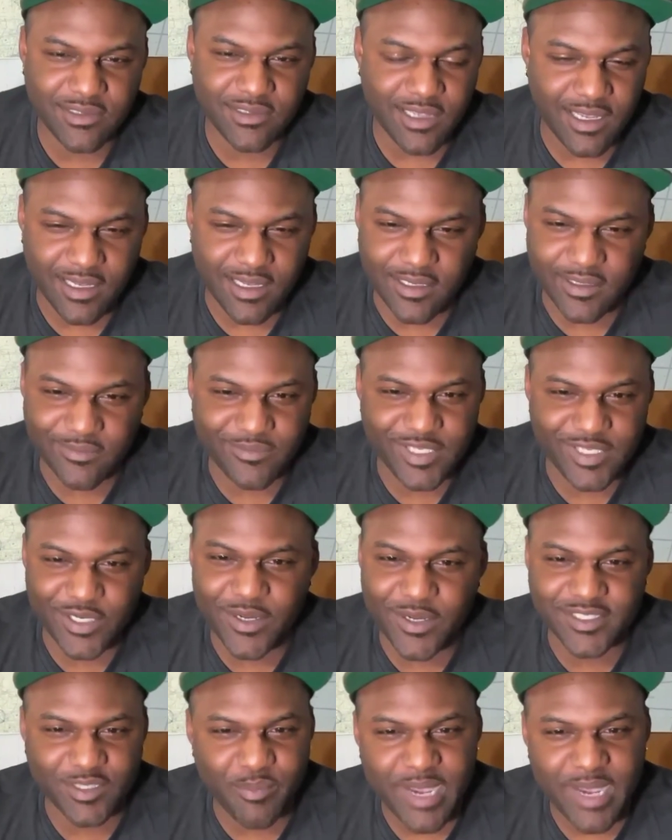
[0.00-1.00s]

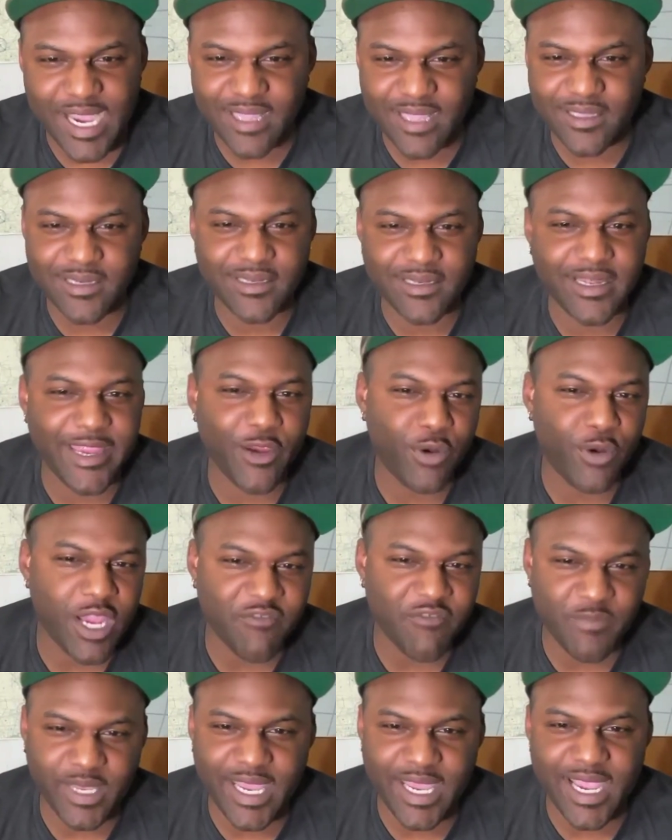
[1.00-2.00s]
as a pilot and an
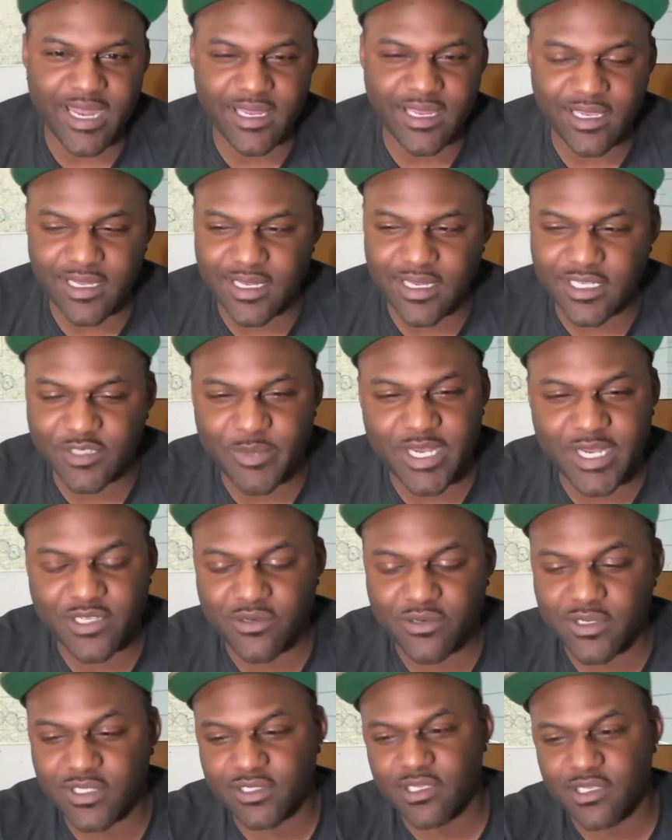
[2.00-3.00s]
aircraft mechanic and inspector
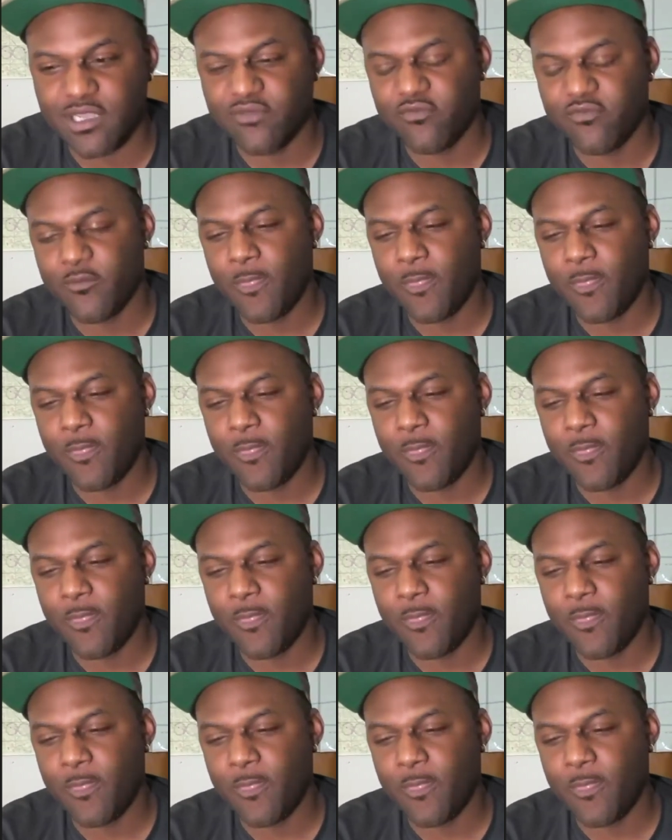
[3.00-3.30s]
and stuff.